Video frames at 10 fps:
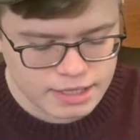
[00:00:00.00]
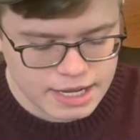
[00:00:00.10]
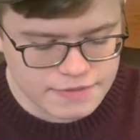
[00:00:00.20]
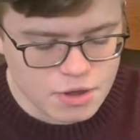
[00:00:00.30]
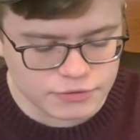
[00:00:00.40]

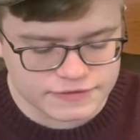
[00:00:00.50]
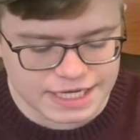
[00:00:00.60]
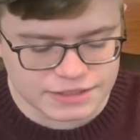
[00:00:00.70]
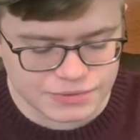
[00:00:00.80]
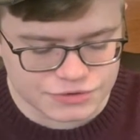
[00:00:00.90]
In those
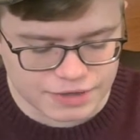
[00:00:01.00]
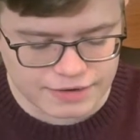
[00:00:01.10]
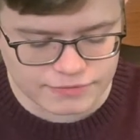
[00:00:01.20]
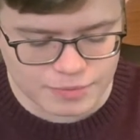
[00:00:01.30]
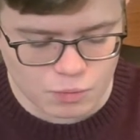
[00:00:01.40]
days we
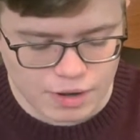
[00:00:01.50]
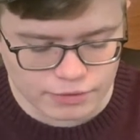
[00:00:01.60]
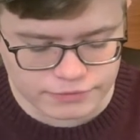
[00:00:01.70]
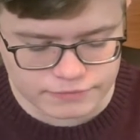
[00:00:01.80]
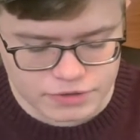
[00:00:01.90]
drank from the
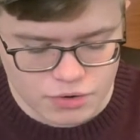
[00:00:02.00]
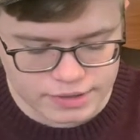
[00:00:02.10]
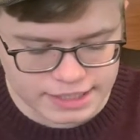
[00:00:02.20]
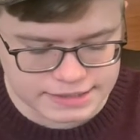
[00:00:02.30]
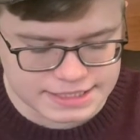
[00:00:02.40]
wells of
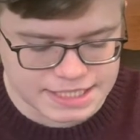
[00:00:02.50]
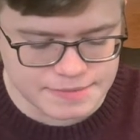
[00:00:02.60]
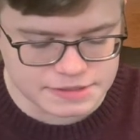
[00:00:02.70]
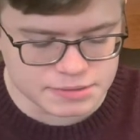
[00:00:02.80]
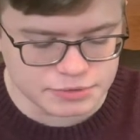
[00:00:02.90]
knowing as deep
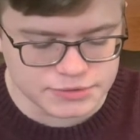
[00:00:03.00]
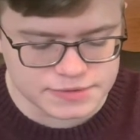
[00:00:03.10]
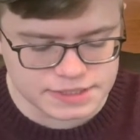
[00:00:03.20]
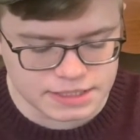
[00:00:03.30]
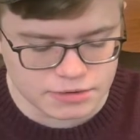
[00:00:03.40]
as the blue
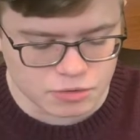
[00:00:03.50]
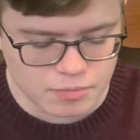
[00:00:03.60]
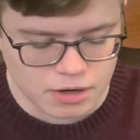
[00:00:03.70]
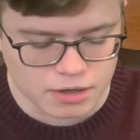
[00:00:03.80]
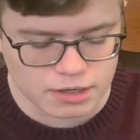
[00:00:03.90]
sea
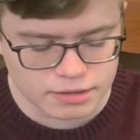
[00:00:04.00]
Gormara.